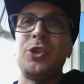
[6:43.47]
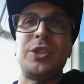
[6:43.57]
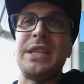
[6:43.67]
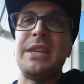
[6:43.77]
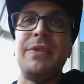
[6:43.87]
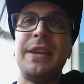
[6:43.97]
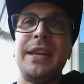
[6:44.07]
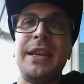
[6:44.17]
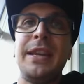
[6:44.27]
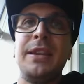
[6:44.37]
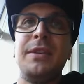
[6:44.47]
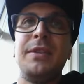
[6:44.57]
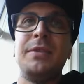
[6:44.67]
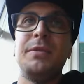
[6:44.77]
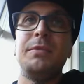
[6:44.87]
just even
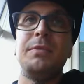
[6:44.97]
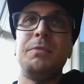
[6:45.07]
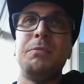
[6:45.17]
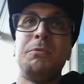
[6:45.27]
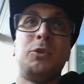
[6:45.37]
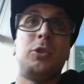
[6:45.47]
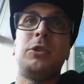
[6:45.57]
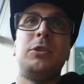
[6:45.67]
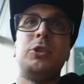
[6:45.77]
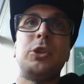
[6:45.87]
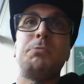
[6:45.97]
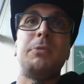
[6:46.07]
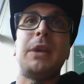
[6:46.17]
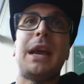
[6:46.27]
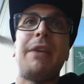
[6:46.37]
in just
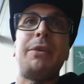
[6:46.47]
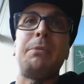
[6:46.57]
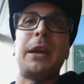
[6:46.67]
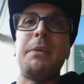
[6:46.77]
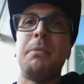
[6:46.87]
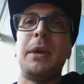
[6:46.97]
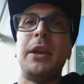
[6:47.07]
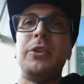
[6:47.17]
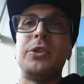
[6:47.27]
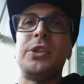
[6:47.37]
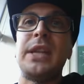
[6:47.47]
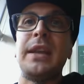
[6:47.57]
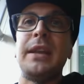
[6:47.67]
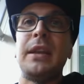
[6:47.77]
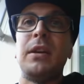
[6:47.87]
having my
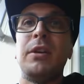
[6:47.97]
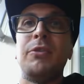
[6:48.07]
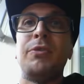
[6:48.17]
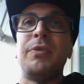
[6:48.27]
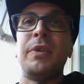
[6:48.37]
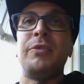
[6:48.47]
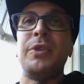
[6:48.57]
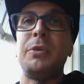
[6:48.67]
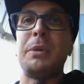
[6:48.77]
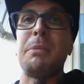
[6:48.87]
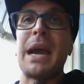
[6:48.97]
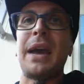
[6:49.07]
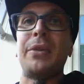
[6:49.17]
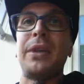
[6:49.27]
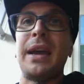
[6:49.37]
understanding of viewing
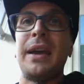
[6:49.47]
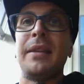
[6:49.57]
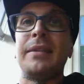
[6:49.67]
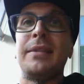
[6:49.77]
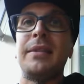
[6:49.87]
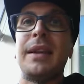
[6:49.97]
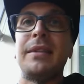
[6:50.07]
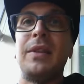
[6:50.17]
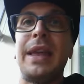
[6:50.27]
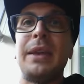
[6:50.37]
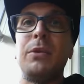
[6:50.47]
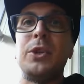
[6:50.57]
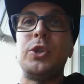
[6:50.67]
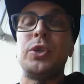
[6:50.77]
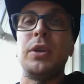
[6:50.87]
math as a
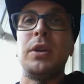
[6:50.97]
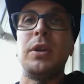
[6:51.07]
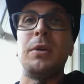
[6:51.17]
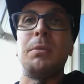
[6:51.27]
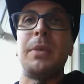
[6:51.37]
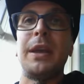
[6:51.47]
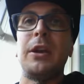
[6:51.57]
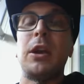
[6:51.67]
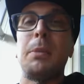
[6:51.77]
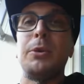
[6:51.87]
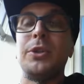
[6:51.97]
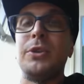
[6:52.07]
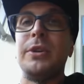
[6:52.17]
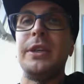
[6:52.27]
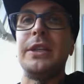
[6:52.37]
language and an
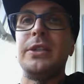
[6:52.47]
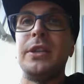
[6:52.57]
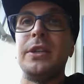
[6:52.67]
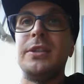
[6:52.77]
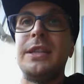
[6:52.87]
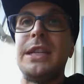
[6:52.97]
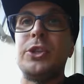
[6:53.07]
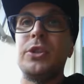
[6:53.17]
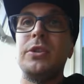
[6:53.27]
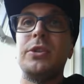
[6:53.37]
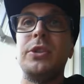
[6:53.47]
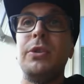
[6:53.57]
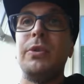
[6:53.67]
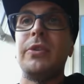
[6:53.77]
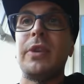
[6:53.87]
opportunity to teach
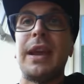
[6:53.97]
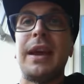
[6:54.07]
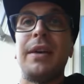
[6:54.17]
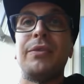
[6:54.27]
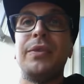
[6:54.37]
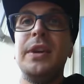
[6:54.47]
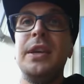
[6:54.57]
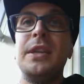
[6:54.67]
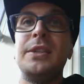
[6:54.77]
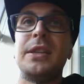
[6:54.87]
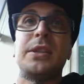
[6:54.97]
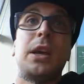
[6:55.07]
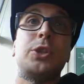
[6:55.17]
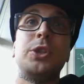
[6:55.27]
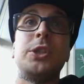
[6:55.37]
students to have
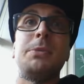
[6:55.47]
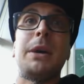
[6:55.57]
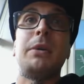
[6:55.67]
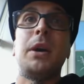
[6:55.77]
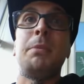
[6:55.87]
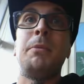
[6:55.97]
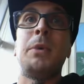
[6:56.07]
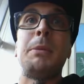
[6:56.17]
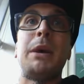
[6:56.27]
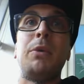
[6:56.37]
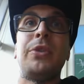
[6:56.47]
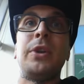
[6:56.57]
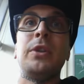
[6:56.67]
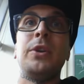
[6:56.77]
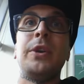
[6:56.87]
discussions about what
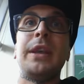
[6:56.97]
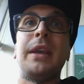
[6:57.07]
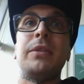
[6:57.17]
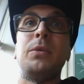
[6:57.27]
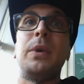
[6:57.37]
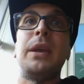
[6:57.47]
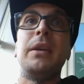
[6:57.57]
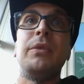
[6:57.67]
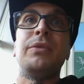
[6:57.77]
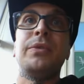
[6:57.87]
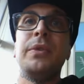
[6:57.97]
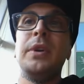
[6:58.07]
they're learning as a way of